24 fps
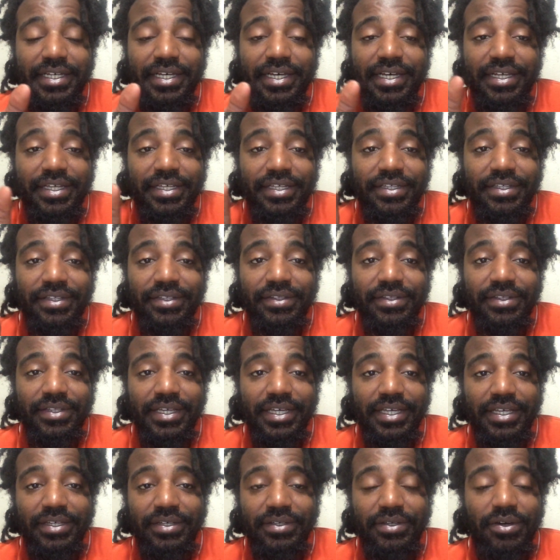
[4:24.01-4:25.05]

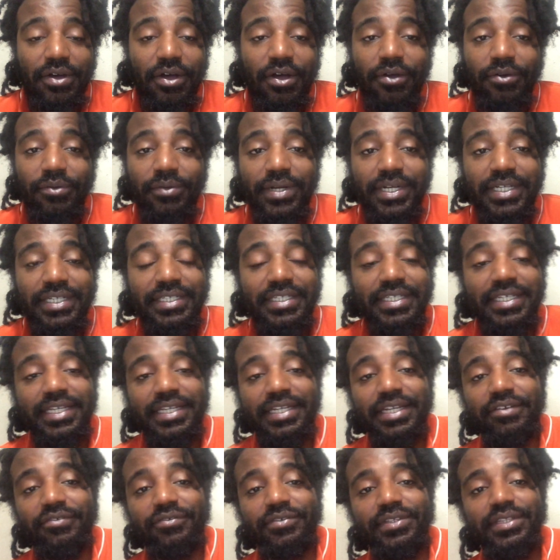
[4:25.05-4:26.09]
they already
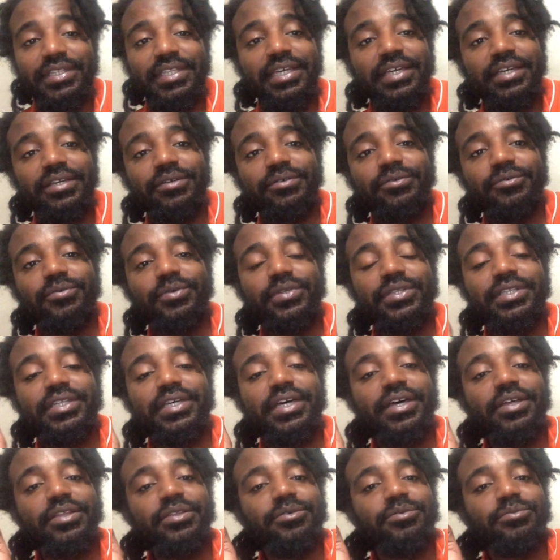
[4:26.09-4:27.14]
did everything with
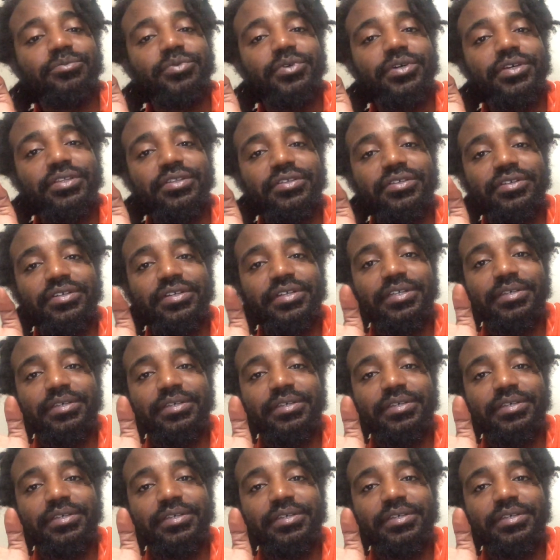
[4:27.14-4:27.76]
the other brother.